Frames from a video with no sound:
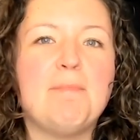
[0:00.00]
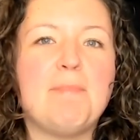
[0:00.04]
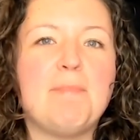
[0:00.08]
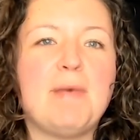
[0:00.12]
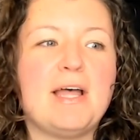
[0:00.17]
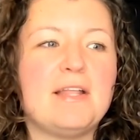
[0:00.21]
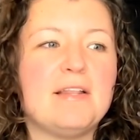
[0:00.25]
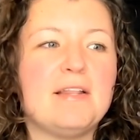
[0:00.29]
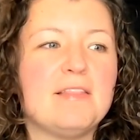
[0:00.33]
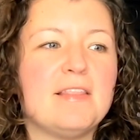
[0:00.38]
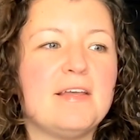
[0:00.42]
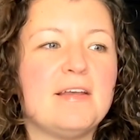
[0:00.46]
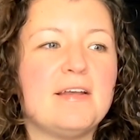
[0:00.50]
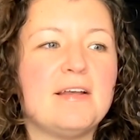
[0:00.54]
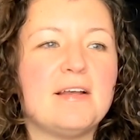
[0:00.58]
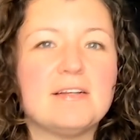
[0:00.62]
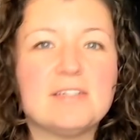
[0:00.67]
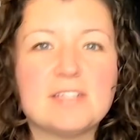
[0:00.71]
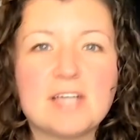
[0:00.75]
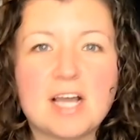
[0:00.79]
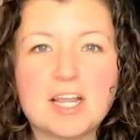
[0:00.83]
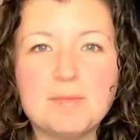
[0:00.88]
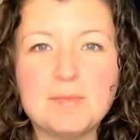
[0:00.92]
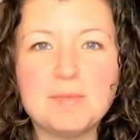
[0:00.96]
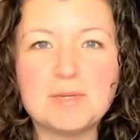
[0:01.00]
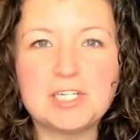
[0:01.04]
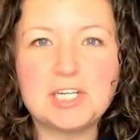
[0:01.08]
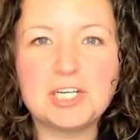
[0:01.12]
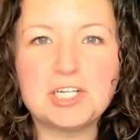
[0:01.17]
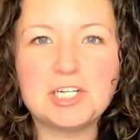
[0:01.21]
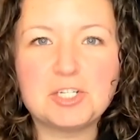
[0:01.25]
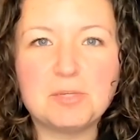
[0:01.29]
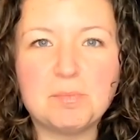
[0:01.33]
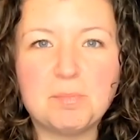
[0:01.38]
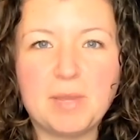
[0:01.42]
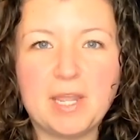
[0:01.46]
But the
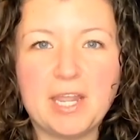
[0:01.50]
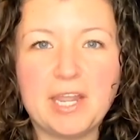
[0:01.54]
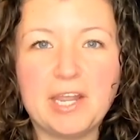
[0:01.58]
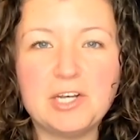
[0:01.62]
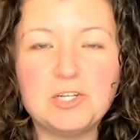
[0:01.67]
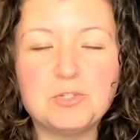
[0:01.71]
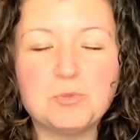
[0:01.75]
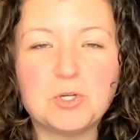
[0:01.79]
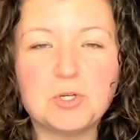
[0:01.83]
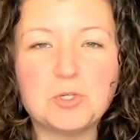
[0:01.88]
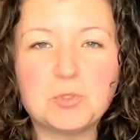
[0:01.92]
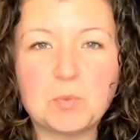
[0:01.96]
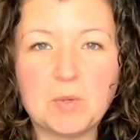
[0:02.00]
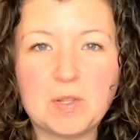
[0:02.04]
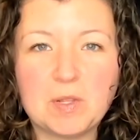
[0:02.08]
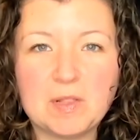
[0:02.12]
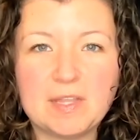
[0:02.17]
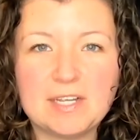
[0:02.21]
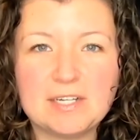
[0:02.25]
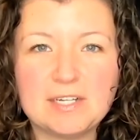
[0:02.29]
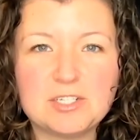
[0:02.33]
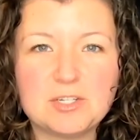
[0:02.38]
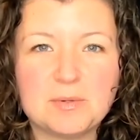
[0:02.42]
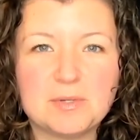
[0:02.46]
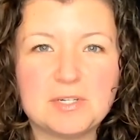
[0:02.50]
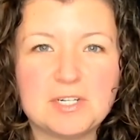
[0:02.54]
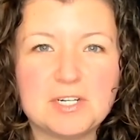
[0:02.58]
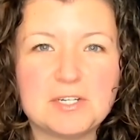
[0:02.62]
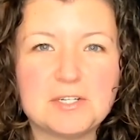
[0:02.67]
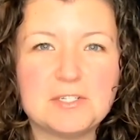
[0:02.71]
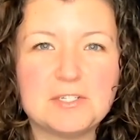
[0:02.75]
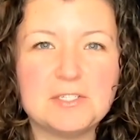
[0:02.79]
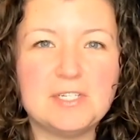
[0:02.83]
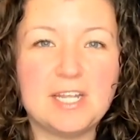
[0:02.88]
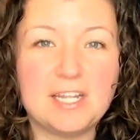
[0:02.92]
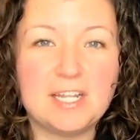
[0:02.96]
documentation page, which we link to in
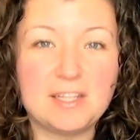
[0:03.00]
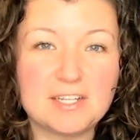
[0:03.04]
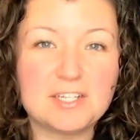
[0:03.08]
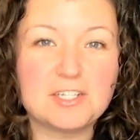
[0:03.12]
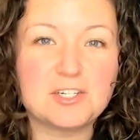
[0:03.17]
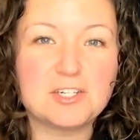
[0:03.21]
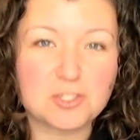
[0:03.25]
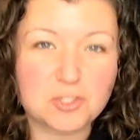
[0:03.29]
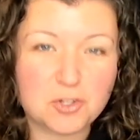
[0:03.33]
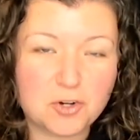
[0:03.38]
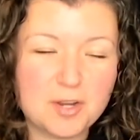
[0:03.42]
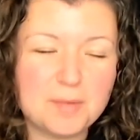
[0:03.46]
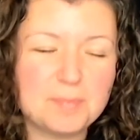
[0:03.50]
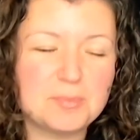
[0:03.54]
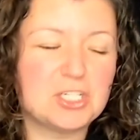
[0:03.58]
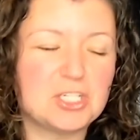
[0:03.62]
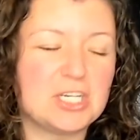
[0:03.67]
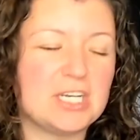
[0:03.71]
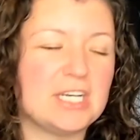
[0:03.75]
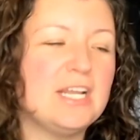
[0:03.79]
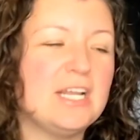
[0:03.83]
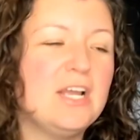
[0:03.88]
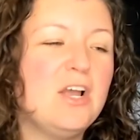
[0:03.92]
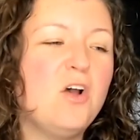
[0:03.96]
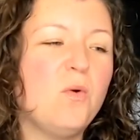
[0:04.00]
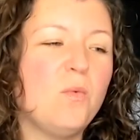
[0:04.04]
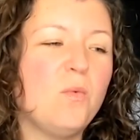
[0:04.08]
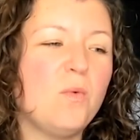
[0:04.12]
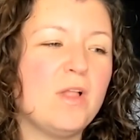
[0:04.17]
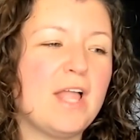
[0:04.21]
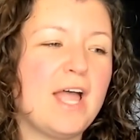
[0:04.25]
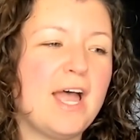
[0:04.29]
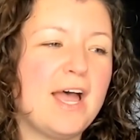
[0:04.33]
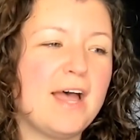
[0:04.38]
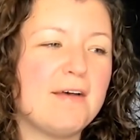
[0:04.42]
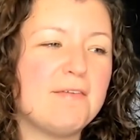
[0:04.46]
the, in the description,
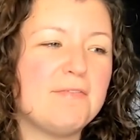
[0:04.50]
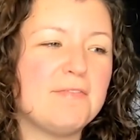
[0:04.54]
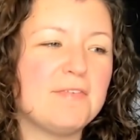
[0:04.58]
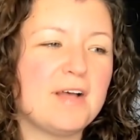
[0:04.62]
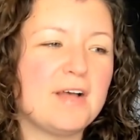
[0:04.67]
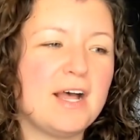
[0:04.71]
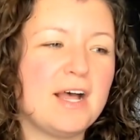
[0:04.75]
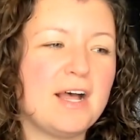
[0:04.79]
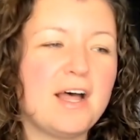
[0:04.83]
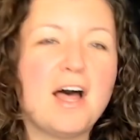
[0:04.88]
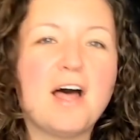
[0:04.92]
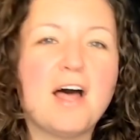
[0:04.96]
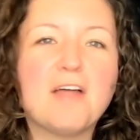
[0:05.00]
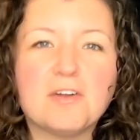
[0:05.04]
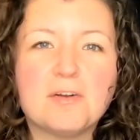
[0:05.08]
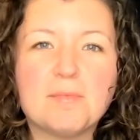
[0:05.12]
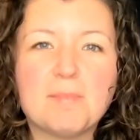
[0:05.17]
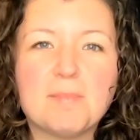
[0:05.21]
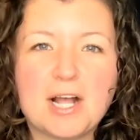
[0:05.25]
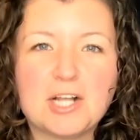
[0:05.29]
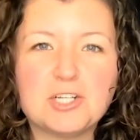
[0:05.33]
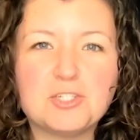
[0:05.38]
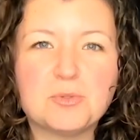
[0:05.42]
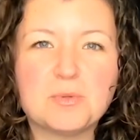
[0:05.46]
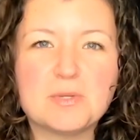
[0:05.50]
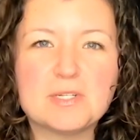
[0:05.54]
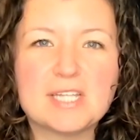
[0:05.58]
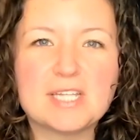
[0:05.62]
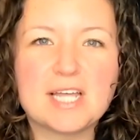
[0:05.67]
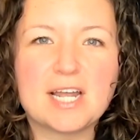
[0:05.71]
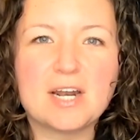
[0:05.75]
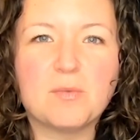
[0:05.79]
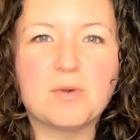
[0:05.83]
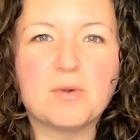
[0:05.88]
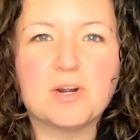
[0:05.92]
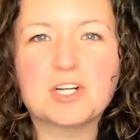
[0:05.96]
will have uh, other modules
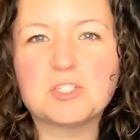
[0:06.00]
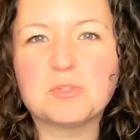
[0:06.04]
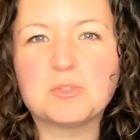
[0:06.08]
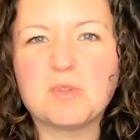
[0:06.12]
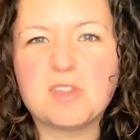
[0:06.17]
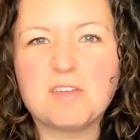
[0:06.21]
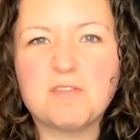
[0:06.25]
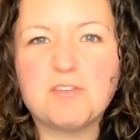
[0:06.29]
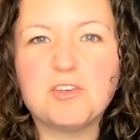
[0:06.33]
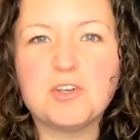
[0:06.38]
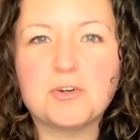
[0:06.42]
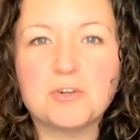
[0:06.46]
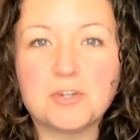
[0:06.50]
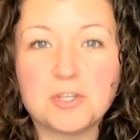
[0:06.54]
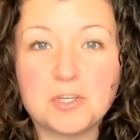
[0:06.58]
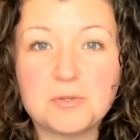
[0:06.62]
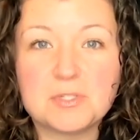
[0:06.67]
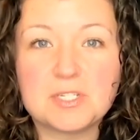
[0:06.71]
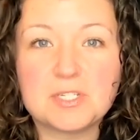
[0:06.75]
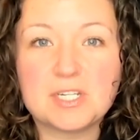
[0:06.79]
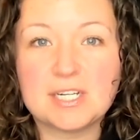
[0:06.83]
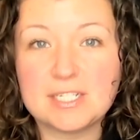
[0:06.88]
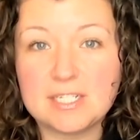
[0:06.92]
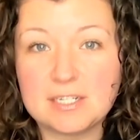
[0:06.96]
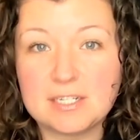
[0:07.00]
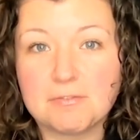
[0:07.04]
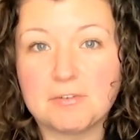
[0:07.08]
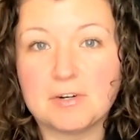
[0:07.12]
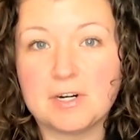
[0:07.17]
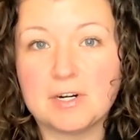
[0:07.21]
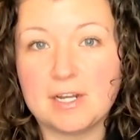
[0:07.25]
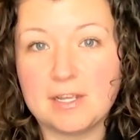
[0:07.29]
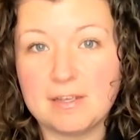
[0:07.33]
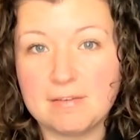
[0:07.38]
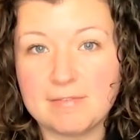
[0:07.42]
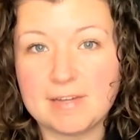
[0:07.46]
that it works with if you're using a
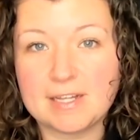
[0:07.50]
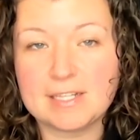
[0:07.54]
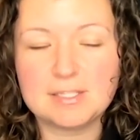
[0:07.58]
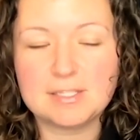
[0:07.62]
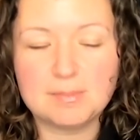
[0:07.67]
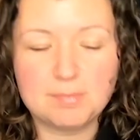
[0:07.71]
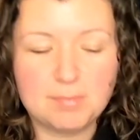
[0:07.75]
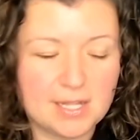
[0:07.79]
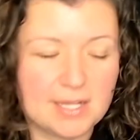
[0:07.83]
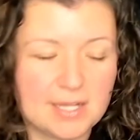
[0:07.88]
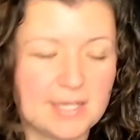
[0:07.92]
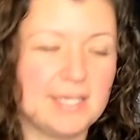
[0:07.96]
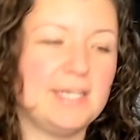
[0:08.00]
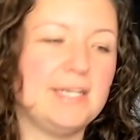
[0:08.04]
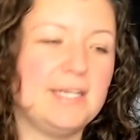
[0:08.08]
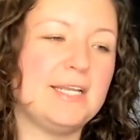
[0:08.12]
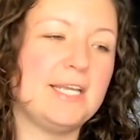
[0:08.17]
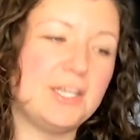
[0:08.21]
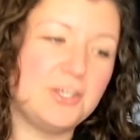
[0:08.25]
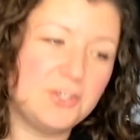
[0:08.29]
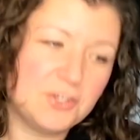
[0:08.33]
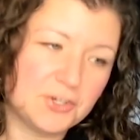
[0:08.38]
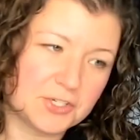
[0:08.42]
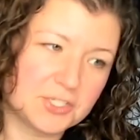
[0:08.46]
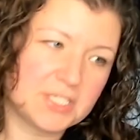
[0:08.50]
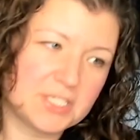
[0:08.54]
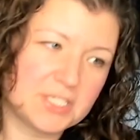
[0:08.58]
different events plugin in your